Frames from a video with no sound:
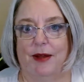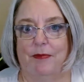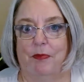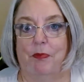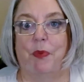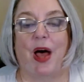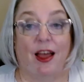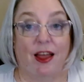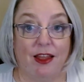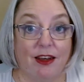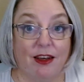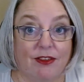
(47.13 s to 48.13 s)
Right?
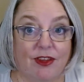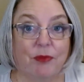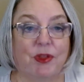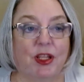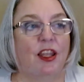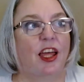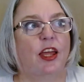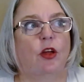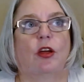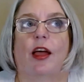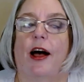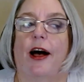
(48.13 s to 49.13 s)
But something
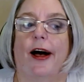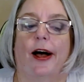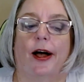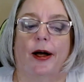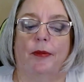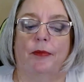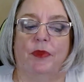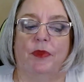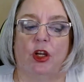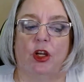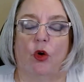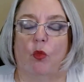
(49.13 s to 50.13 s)
like,
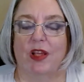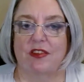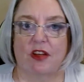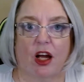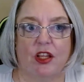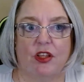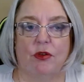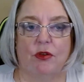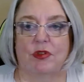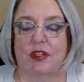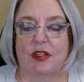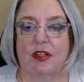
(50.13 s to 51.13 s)
what's got
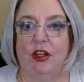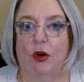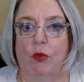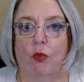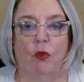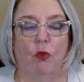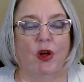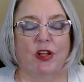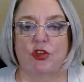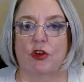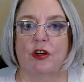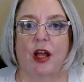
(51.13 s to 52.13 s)
you,
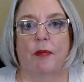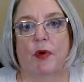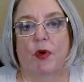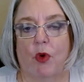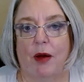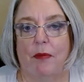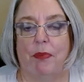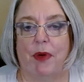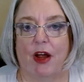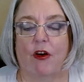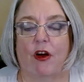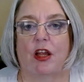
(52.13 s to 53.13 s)
what's your number one
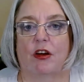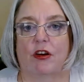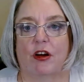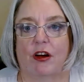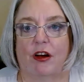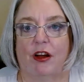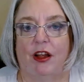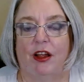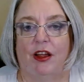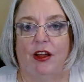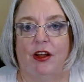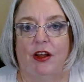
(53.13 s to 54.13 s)
barrier
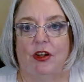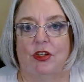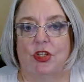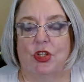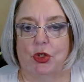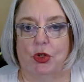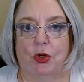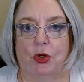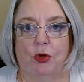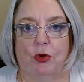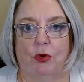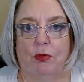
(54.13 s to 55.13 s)

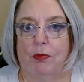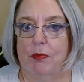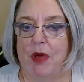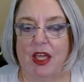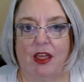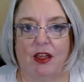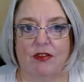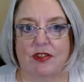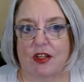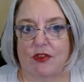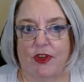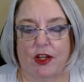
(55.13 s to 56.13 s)
to making
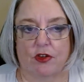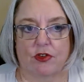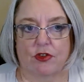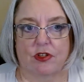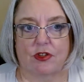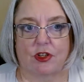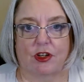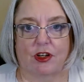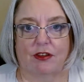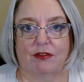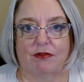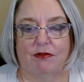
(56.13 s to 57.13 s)
six figures this
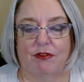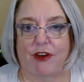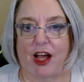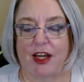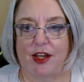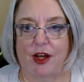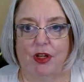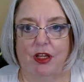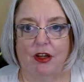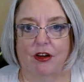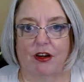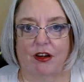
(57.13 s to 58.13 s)
year? Find out
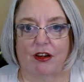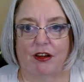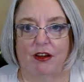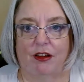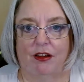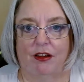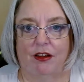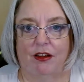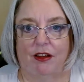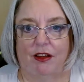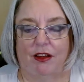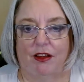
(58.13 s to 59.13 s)
here.
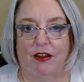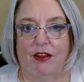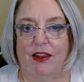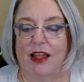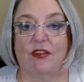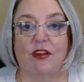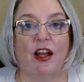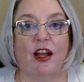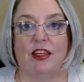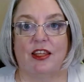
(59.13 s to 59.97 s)
That's